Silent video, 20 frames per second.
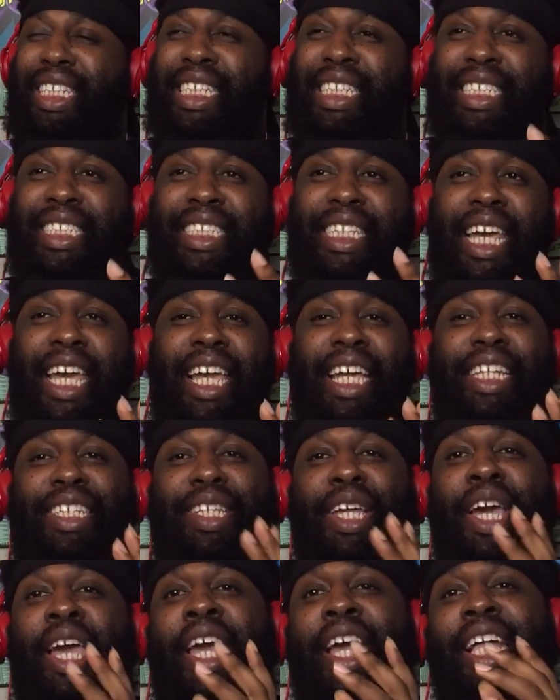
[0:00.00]
He
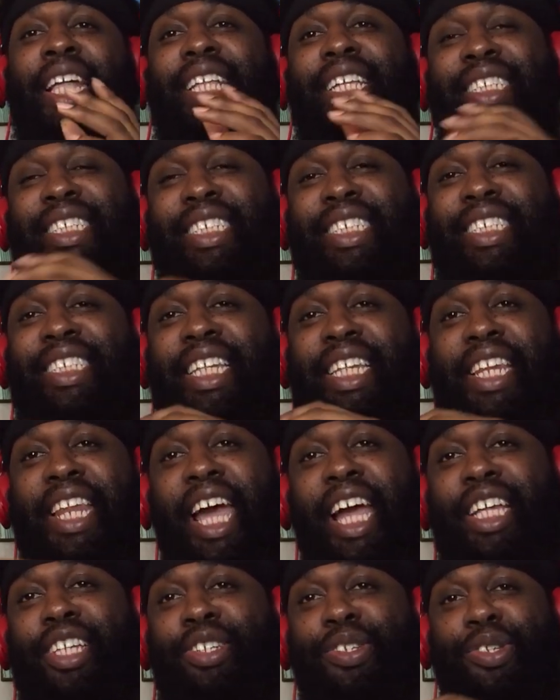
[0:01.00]
said, this is the
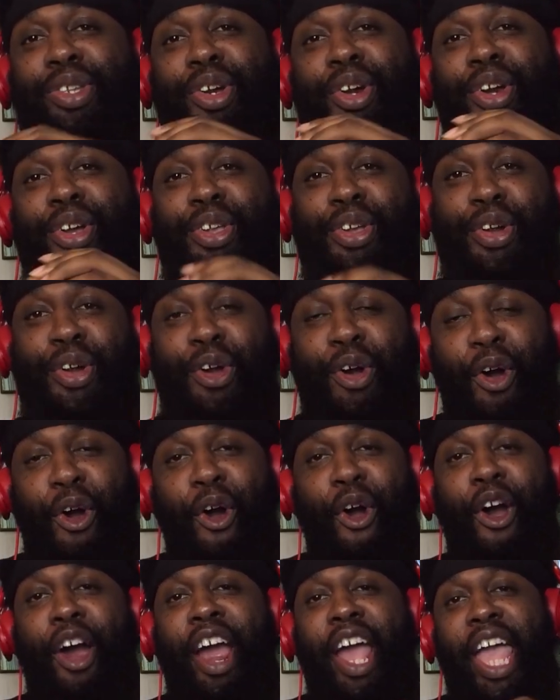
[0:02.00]
night you turn your
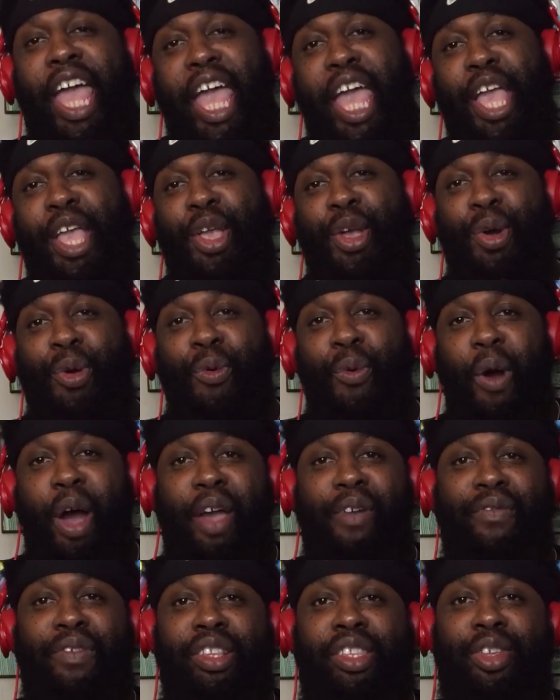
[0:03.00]
car and your
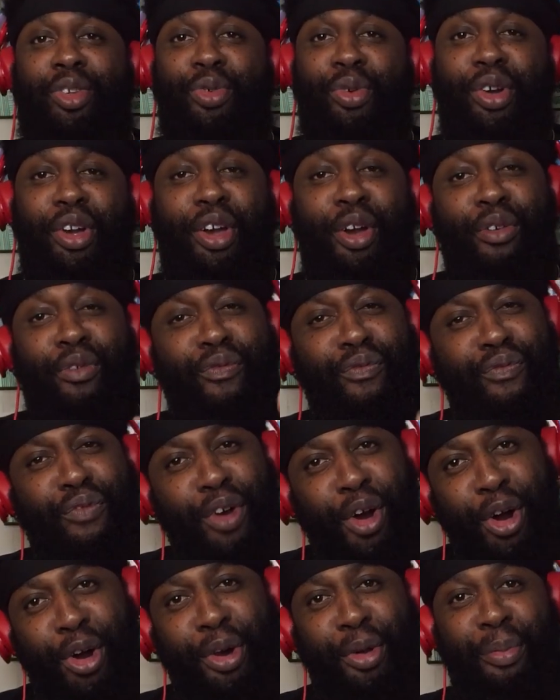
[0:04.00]
wife into a
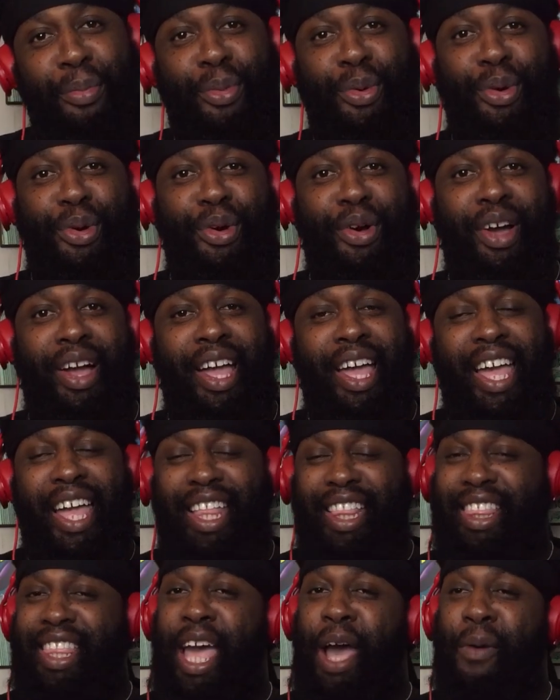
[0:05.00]
convertible.
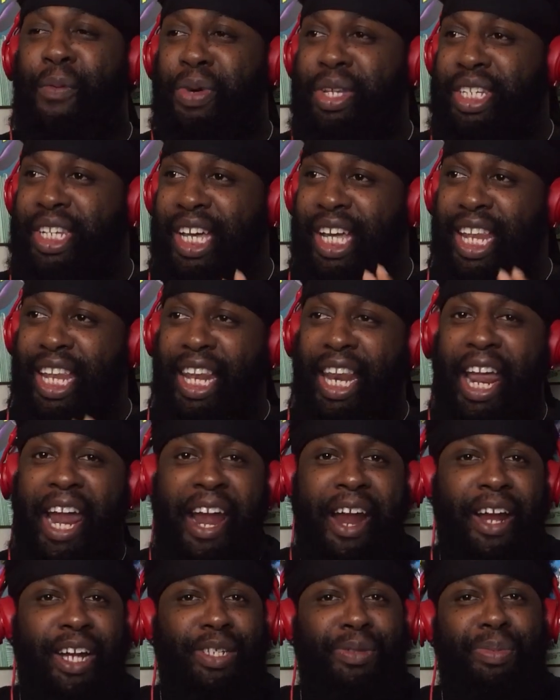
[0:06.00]
That was
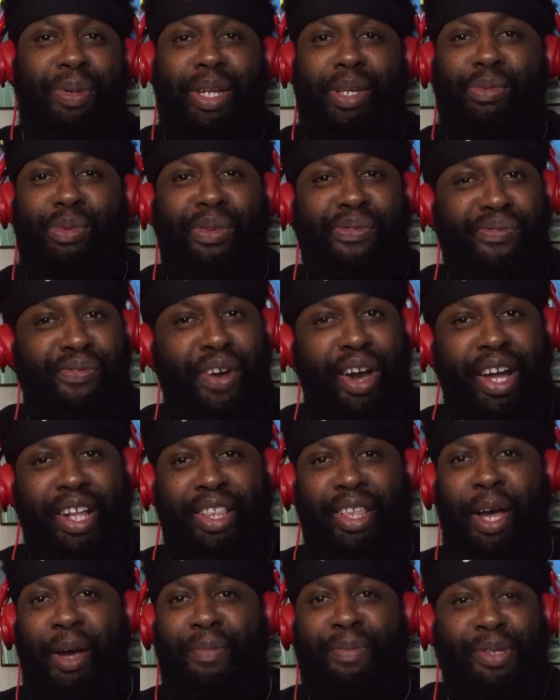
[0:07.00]
hilarious, but it was
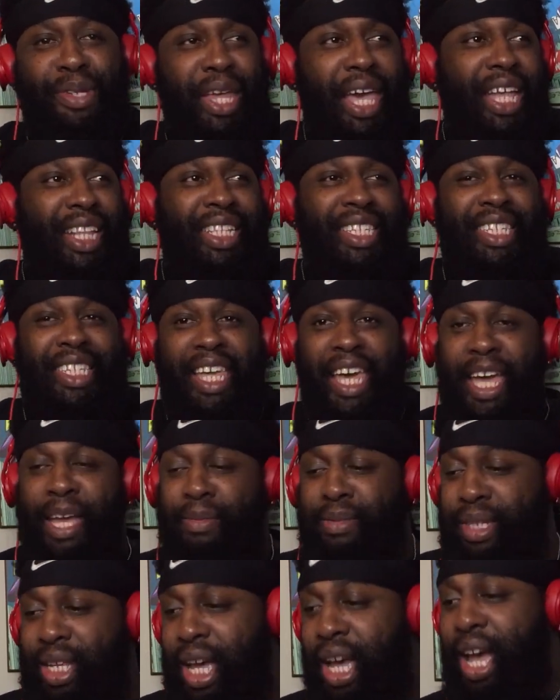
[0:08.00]
fucked up at the
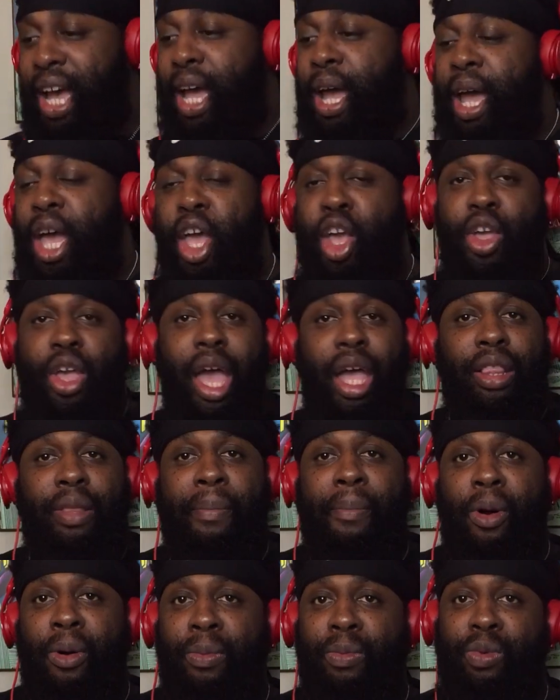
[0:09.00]
same time. You had
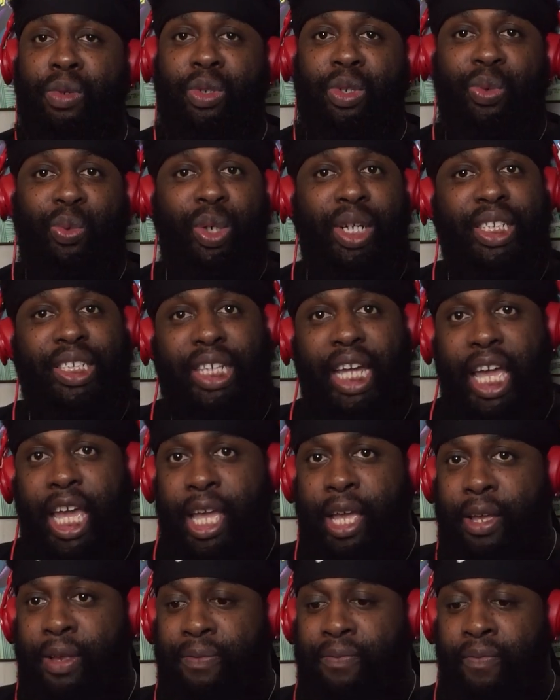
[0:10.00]
the moment when
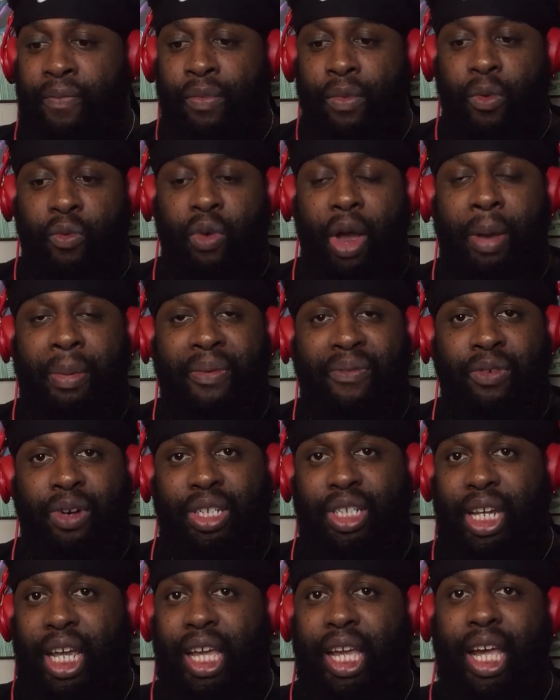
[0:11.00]
Jane, right
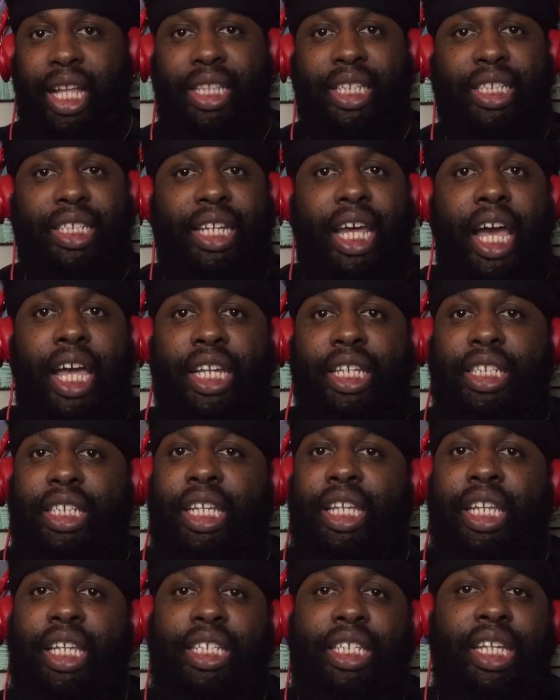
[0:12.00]
before Jane got the shot, and
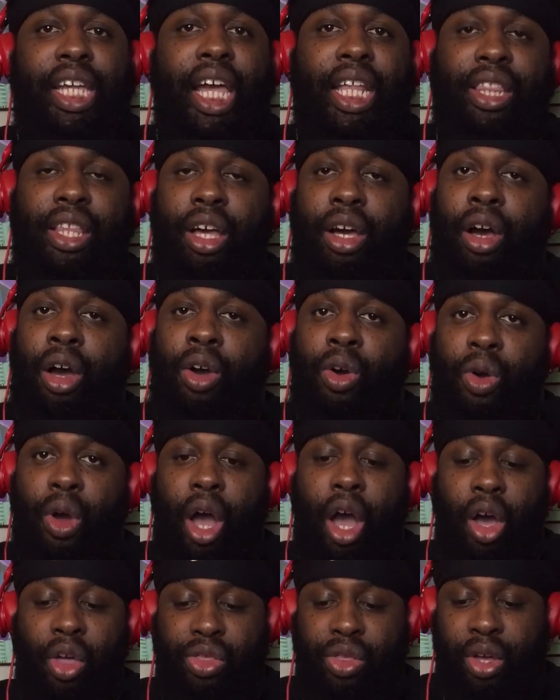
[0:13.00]
she got the
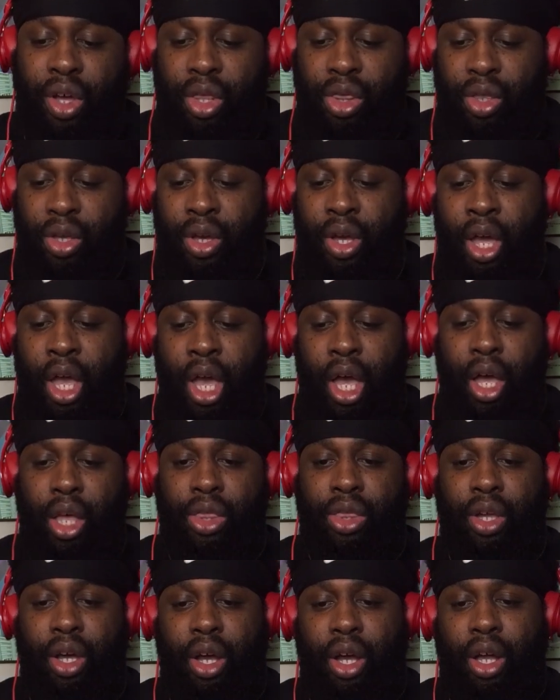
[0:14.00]
all the other
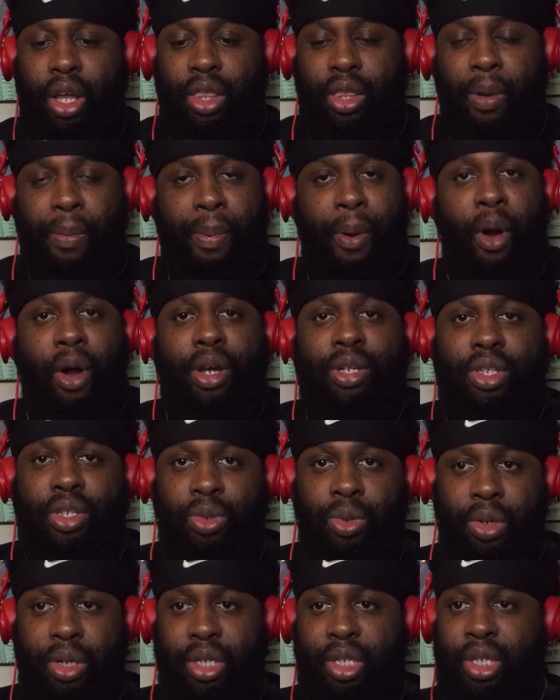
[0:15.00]
the parts
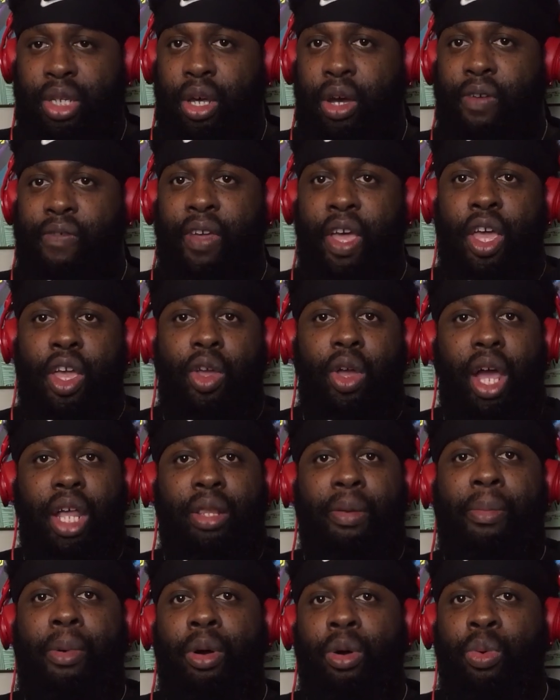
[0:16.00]
to herself. You
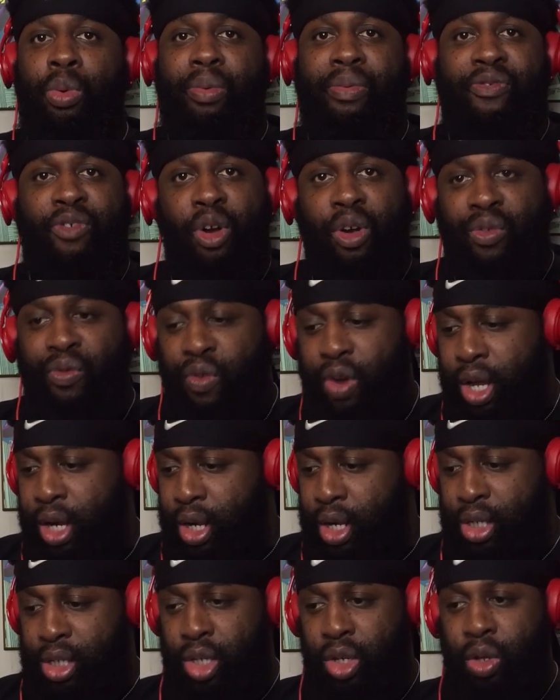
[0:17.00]
had the moment before
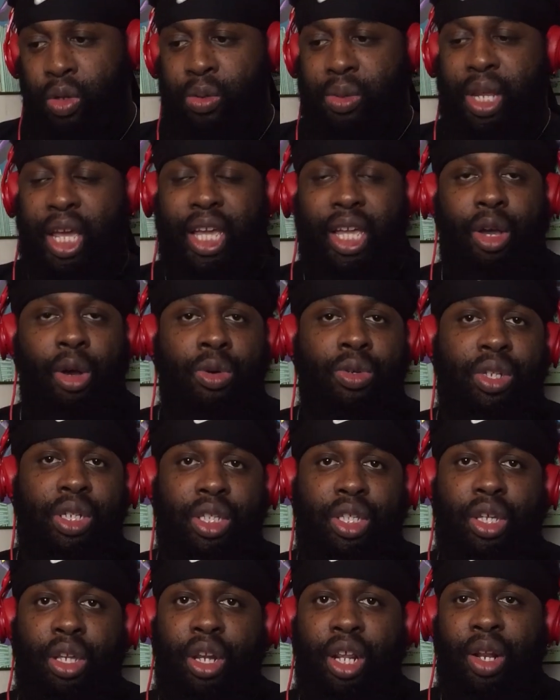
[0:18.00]
Rita, you know what I'm saying, goes
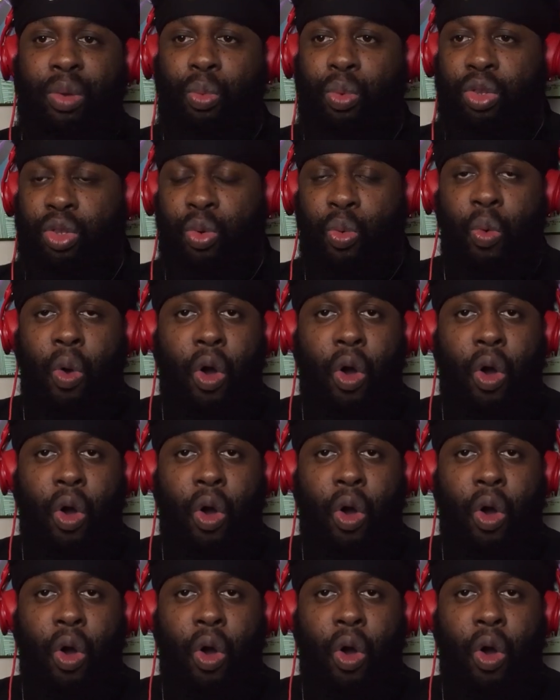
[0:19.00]
into the